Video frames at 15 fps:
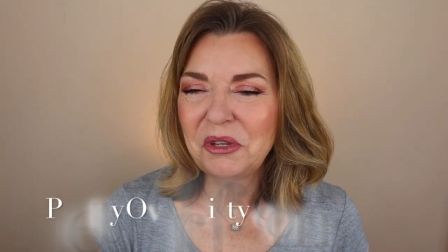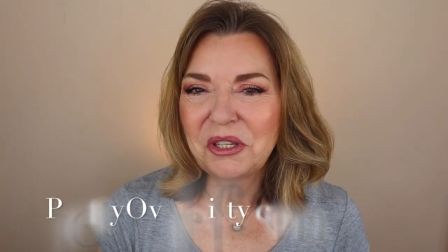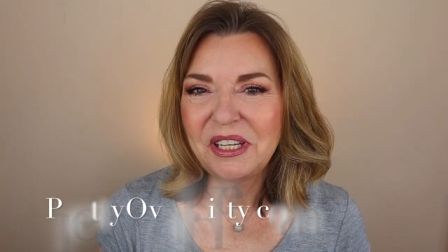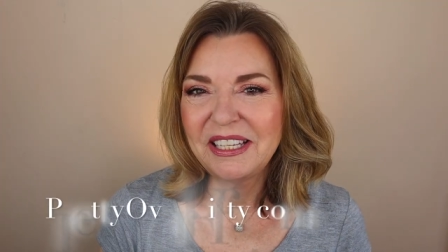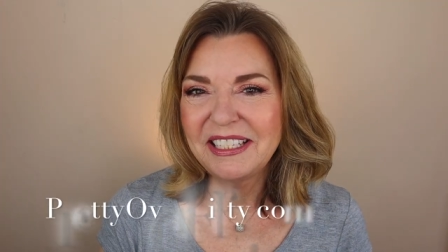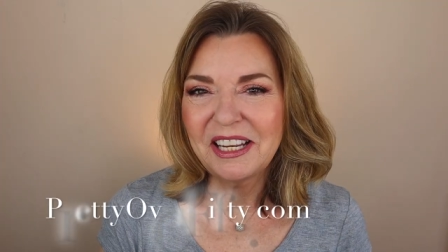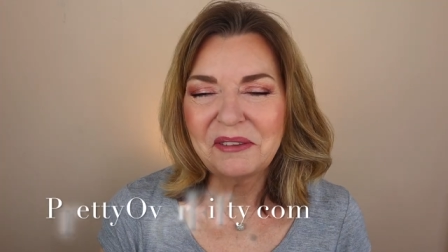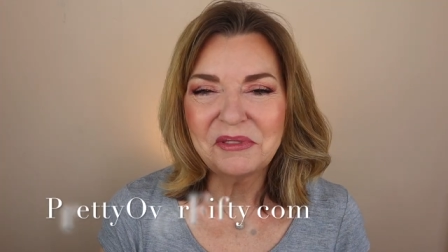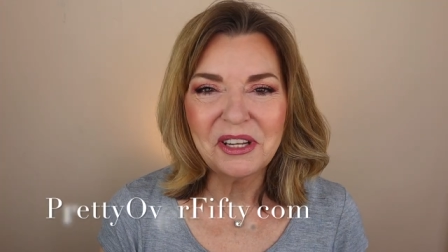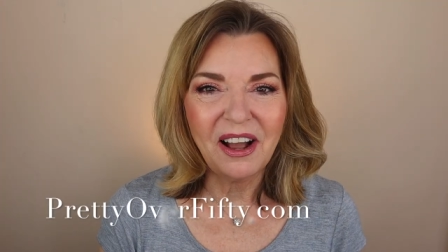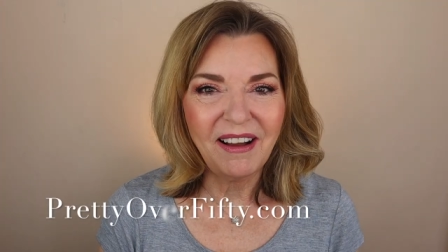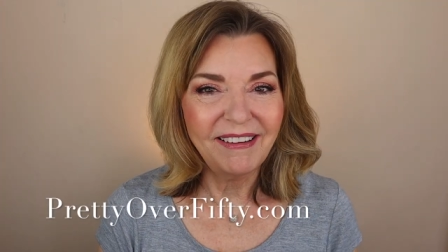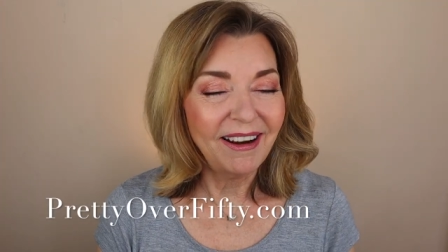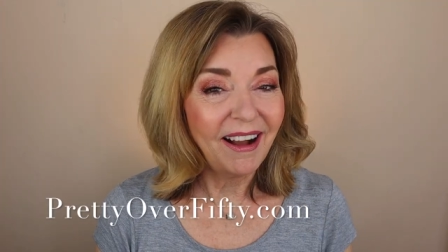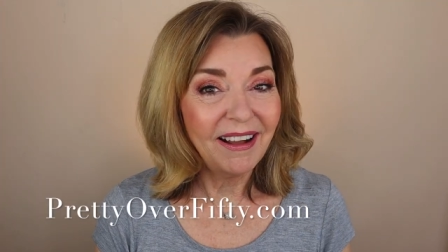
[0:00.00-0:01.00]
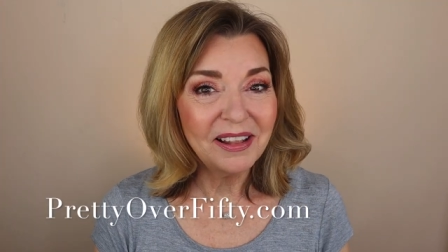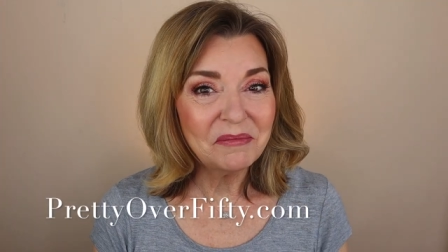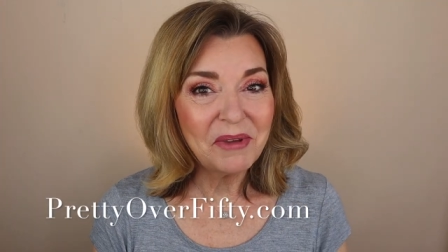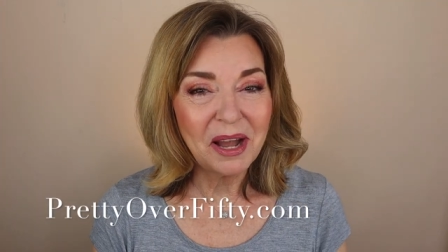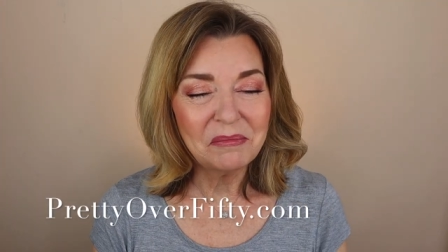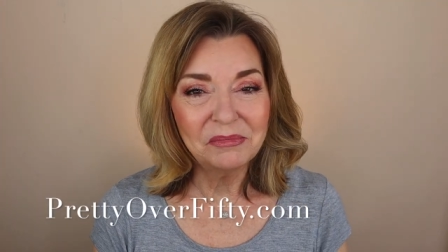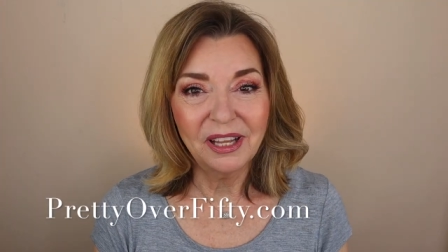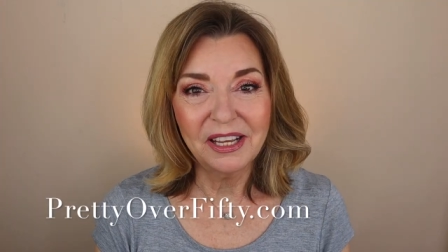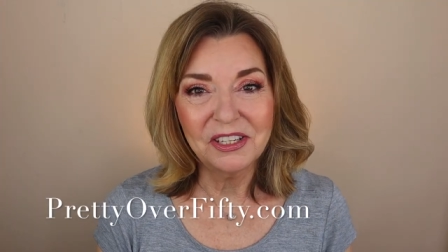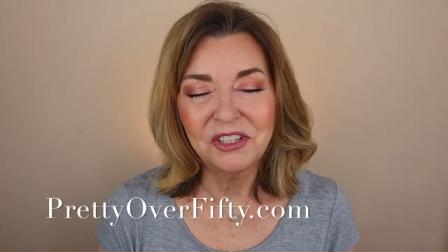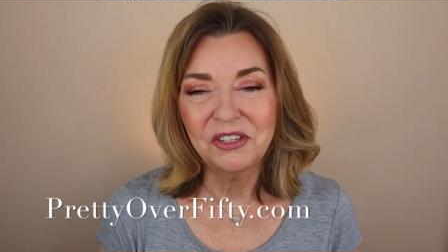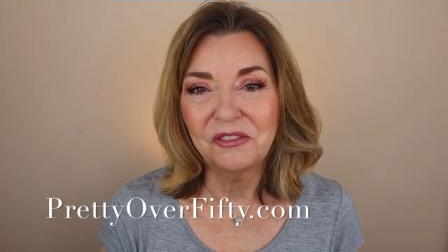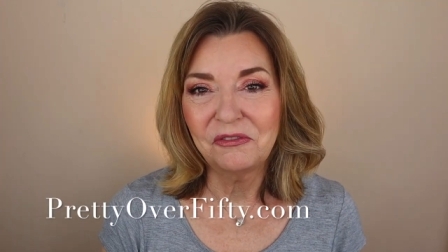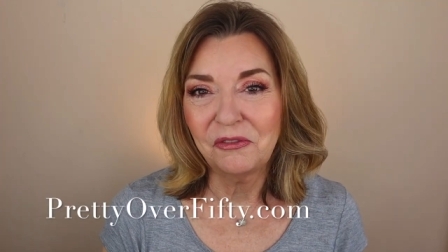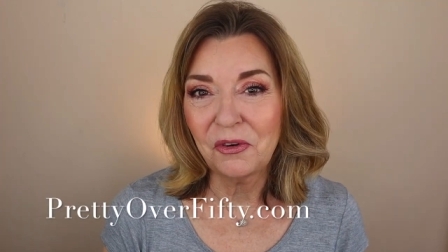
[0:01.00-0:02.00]
beauty tips on All About
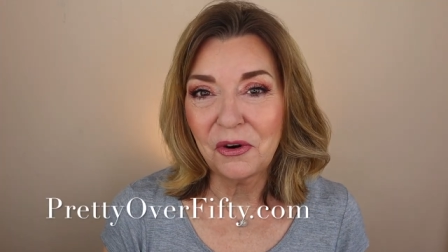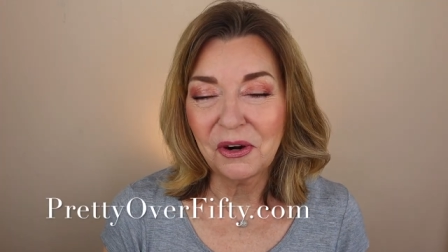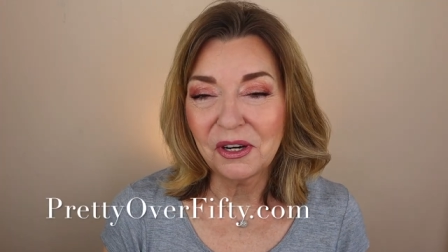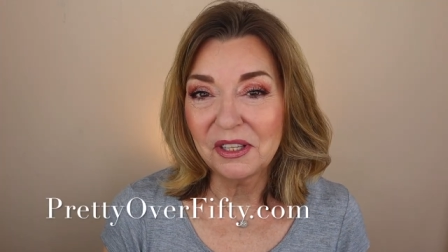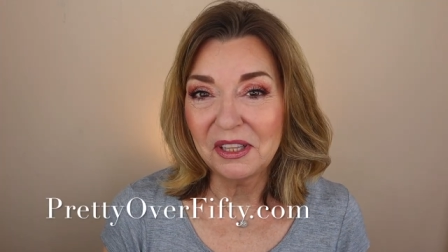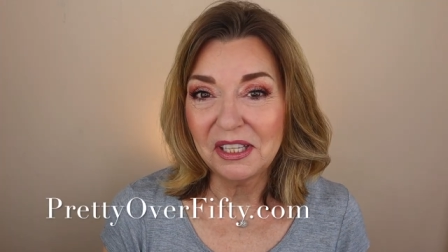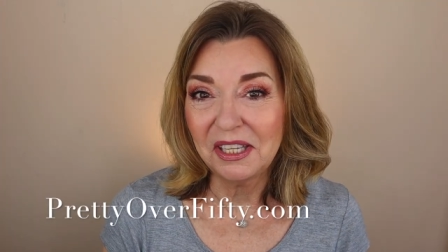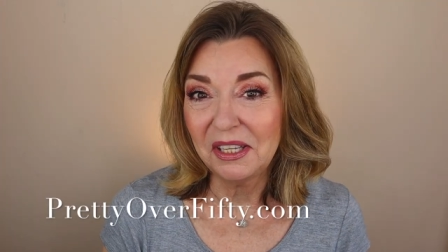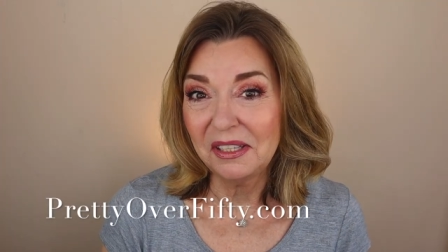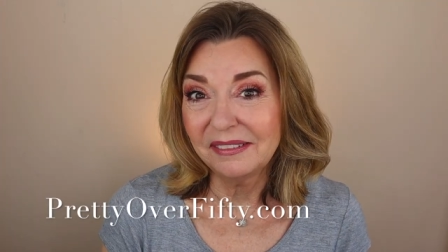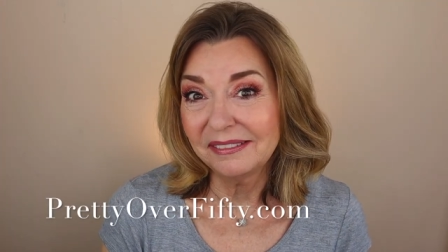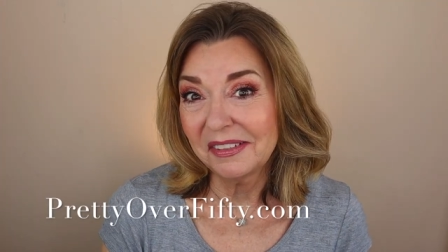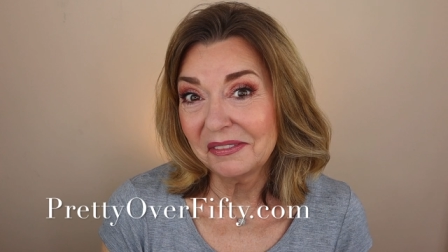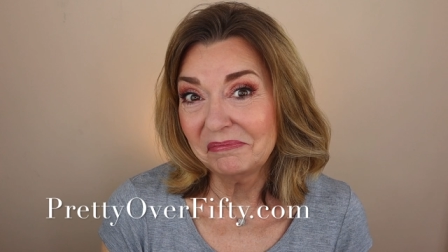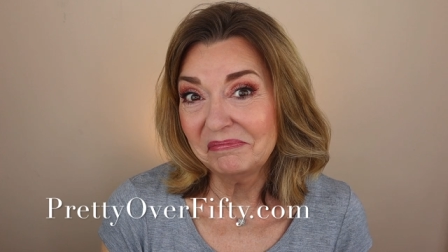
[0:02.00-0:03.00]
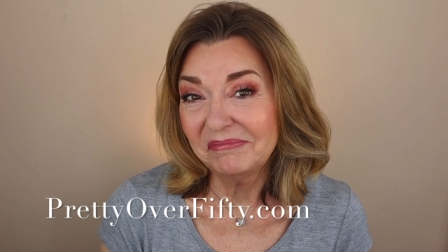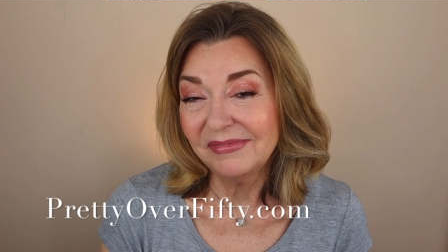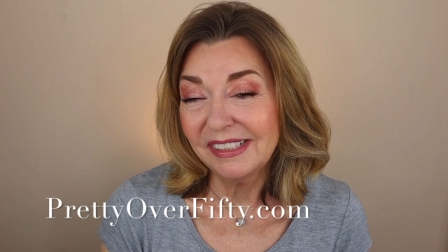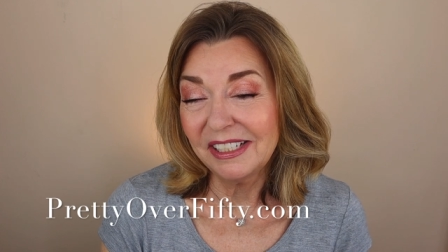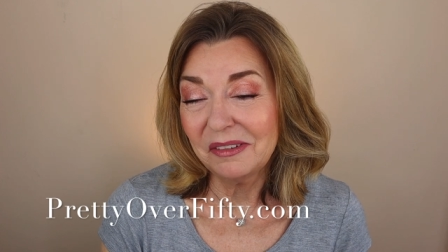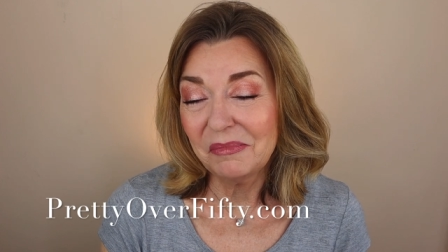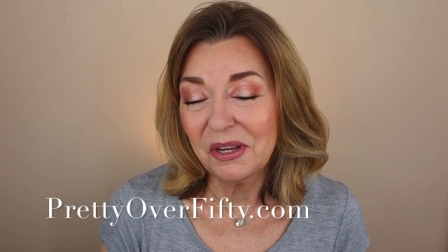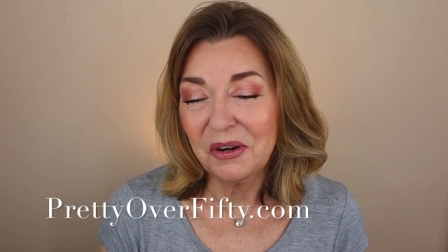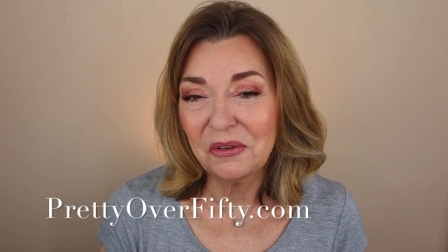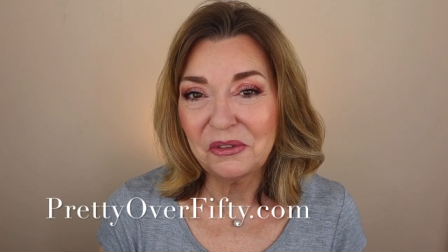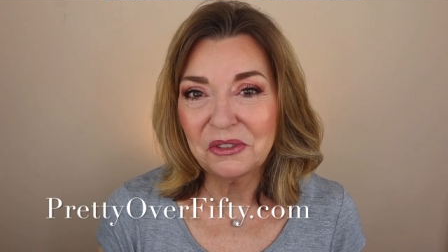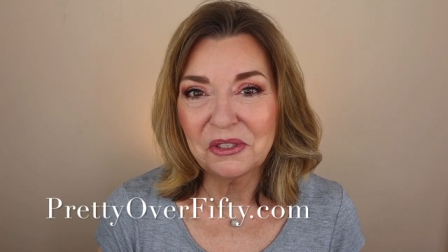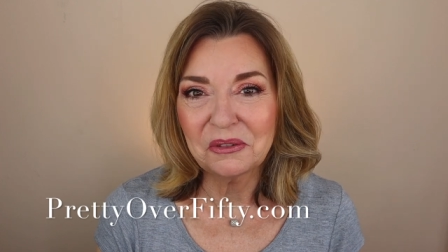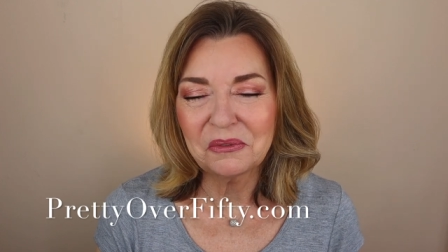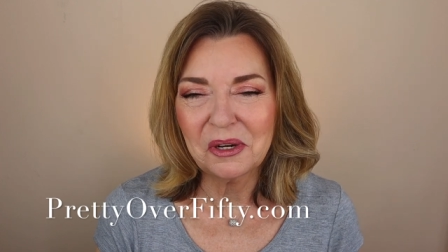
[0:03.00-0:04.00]
Blush for the little bit
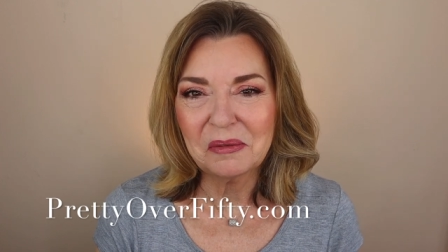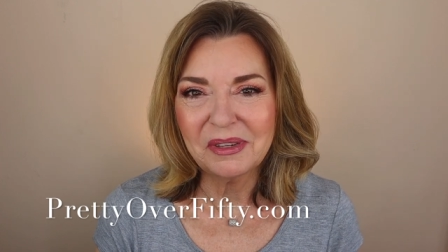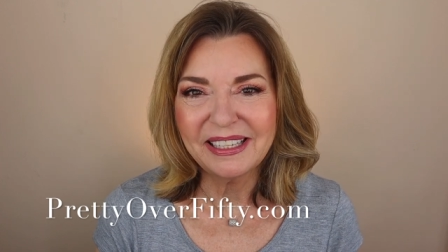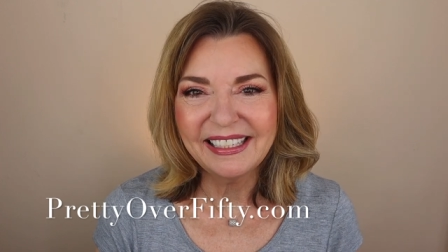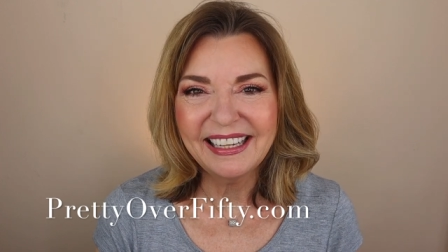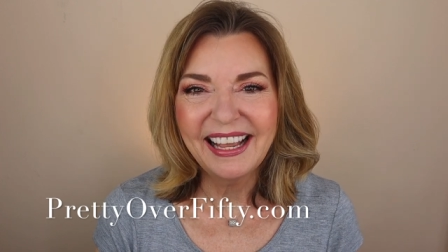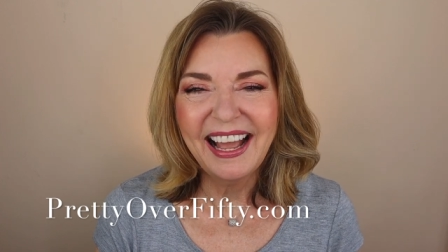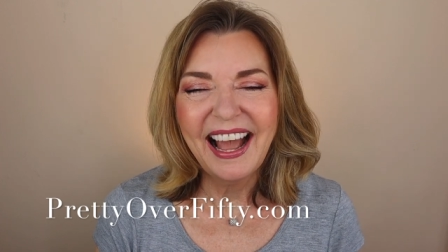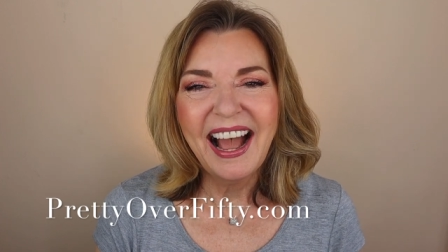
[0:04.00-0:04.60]
older woman,